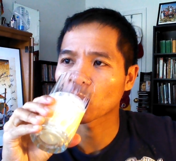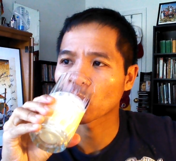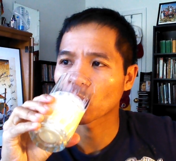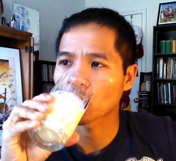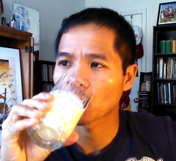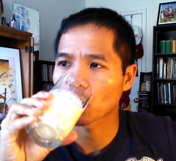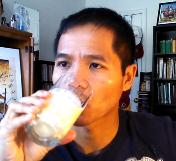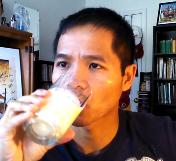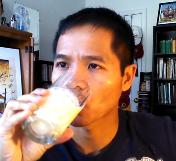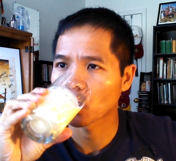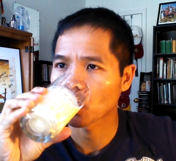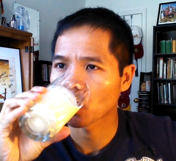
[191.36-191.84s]

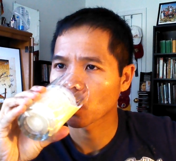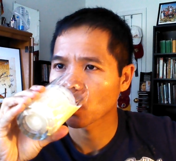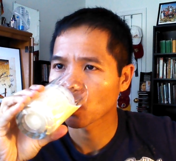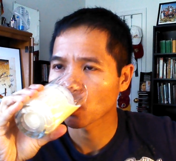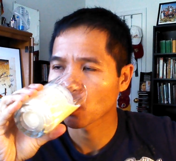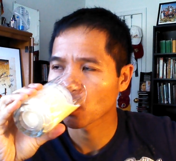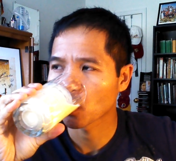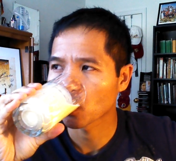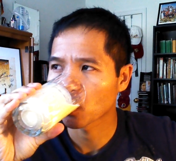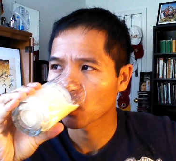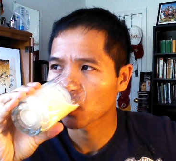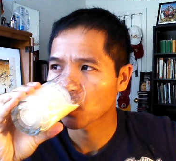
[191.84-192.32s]

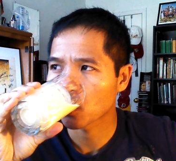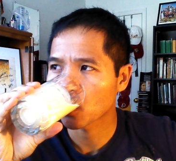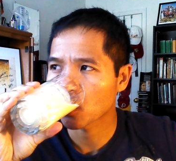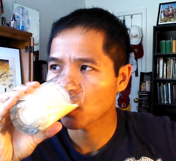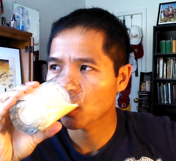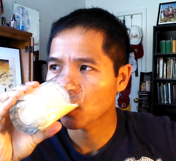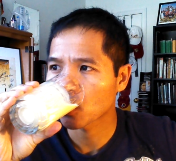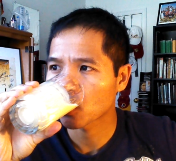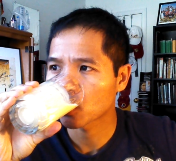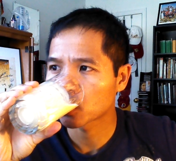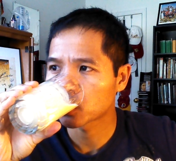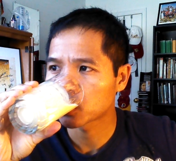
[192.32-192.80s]

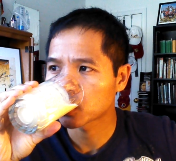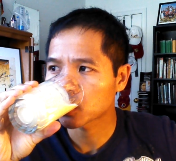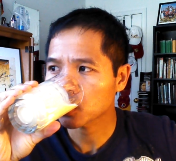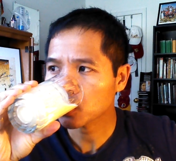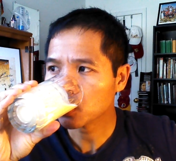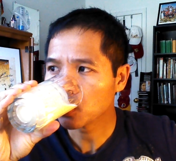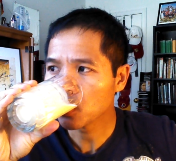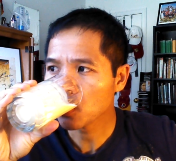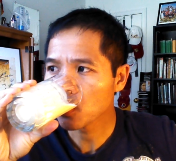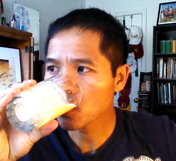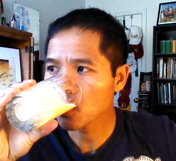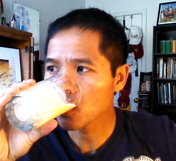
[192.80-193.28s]

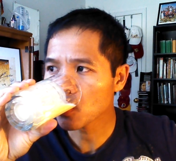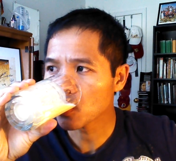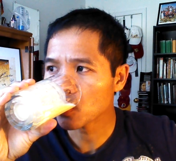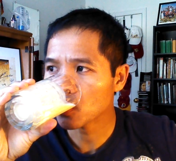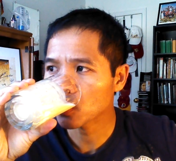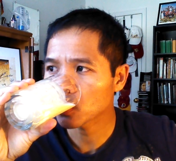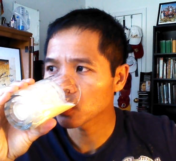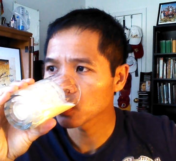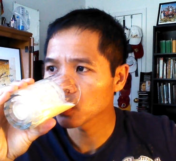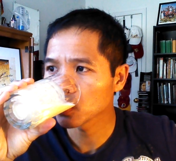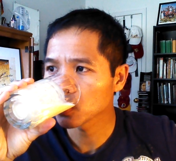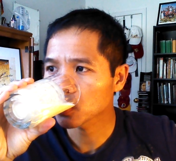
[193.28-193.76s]

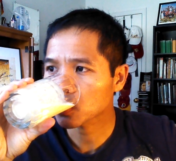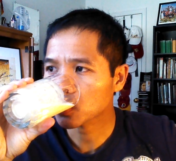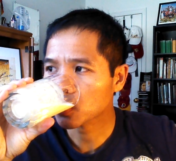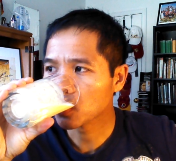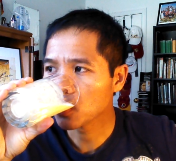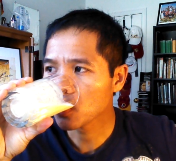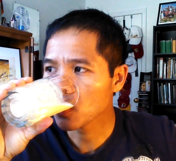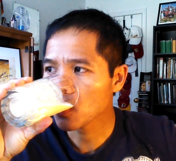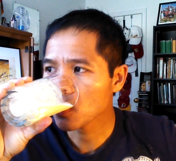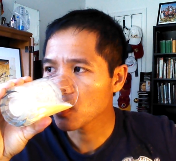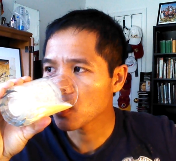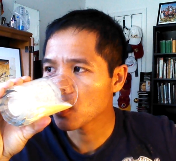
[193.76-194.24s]

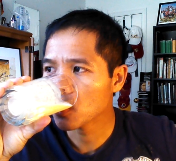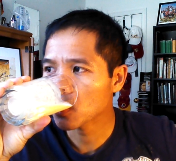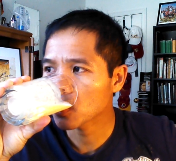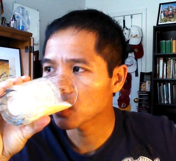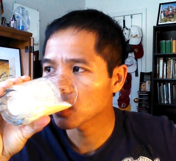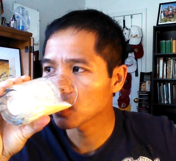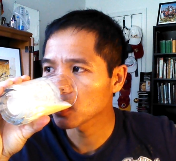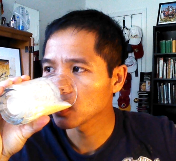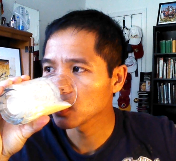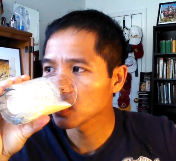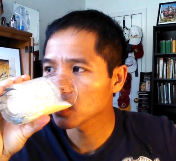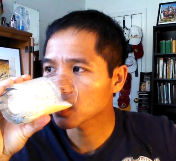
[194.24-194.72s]

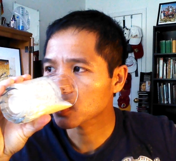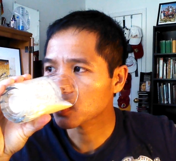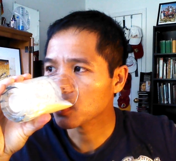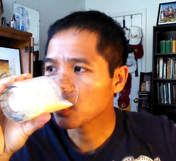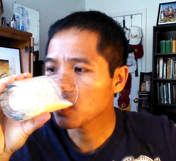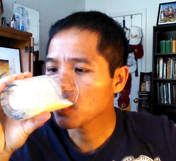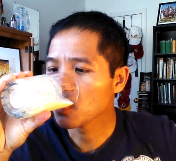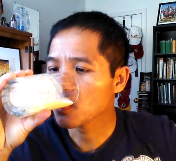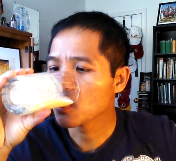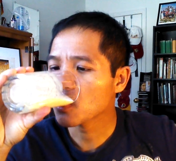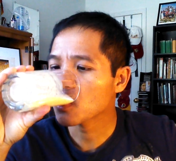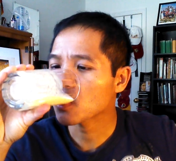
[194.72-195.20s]

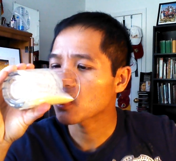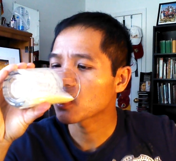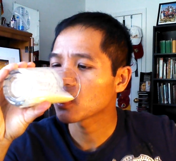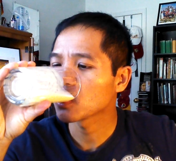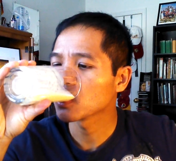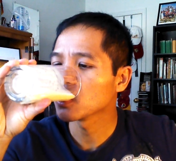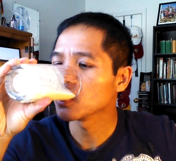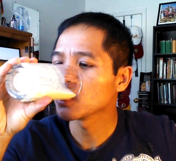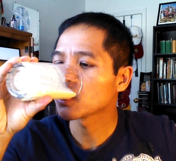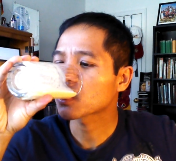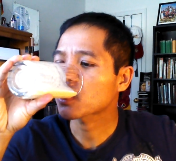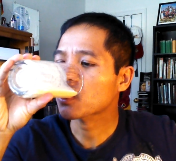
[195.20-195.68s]

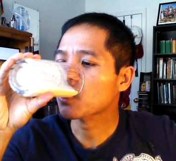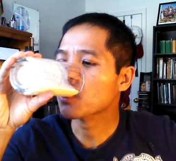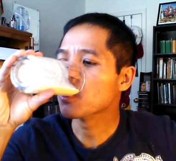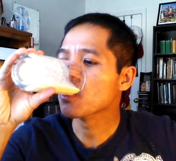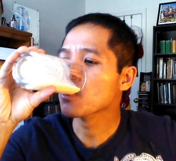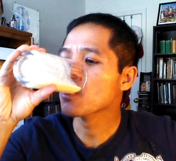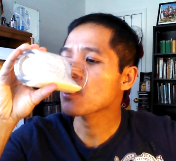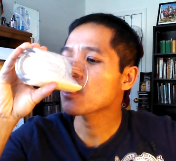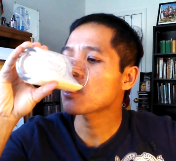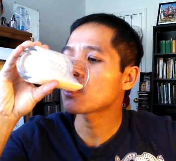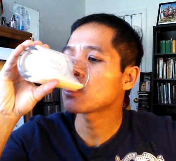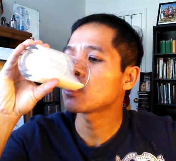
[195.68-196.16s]

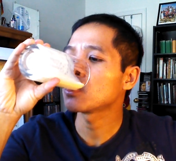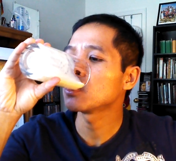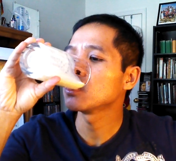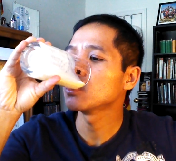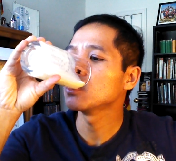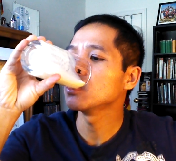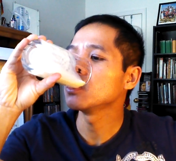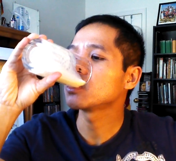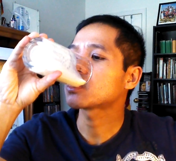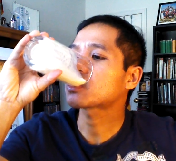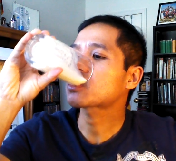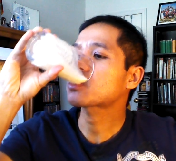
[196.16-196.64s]

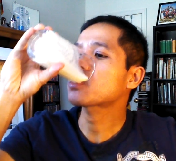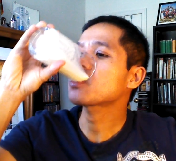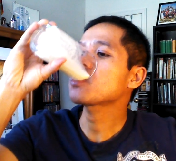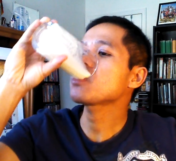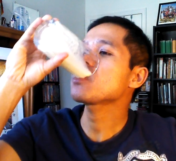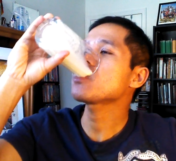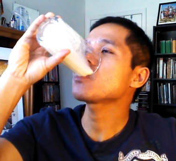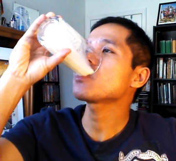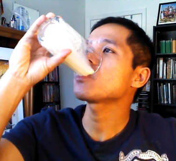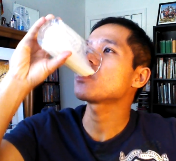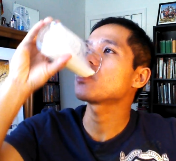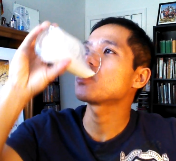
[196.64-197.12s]

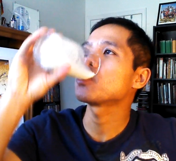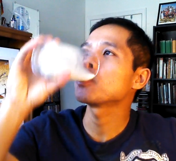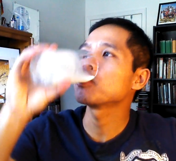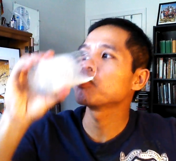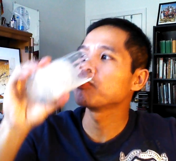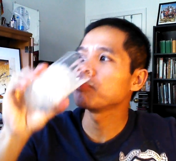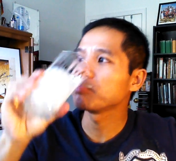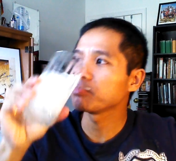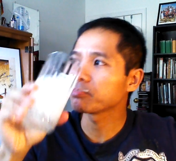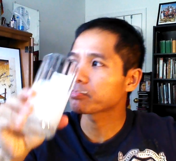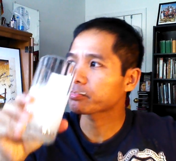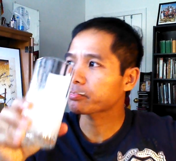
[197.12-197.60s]

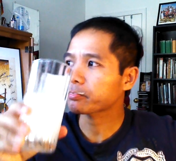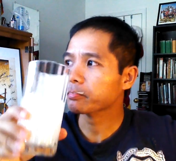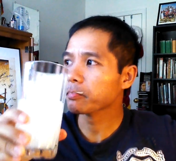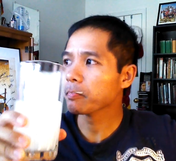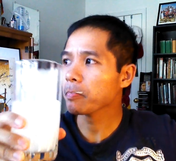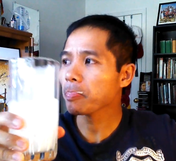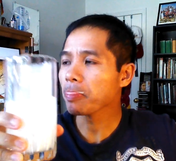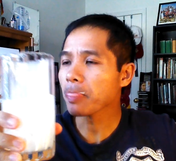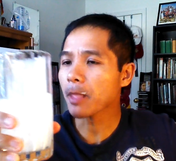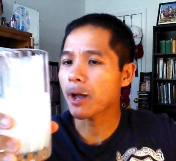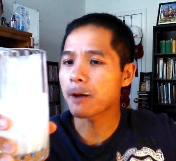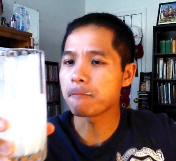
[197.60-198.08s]

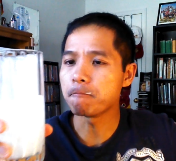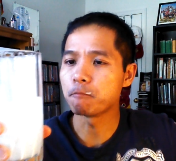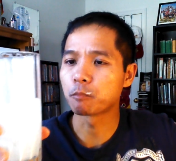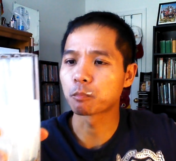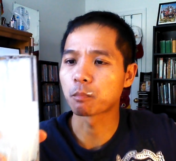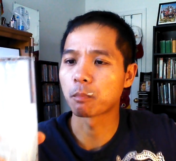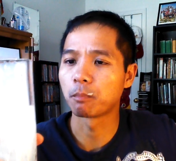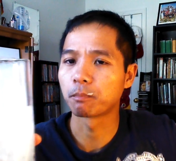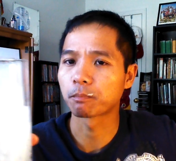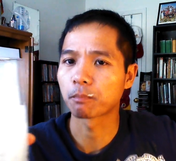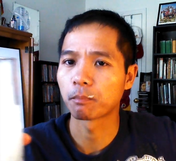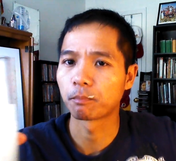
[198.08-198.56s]

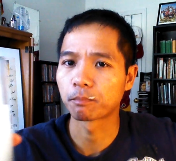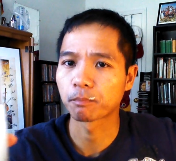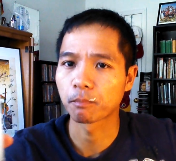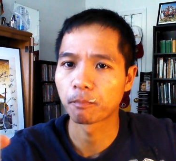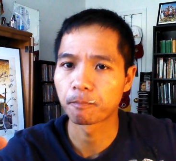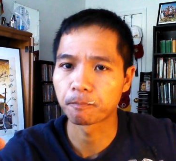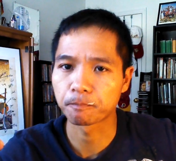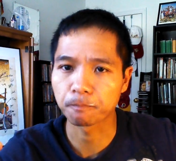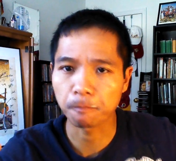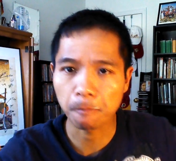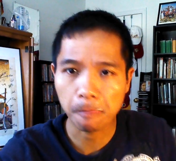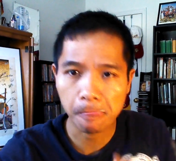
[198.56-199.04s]
Nothing is said.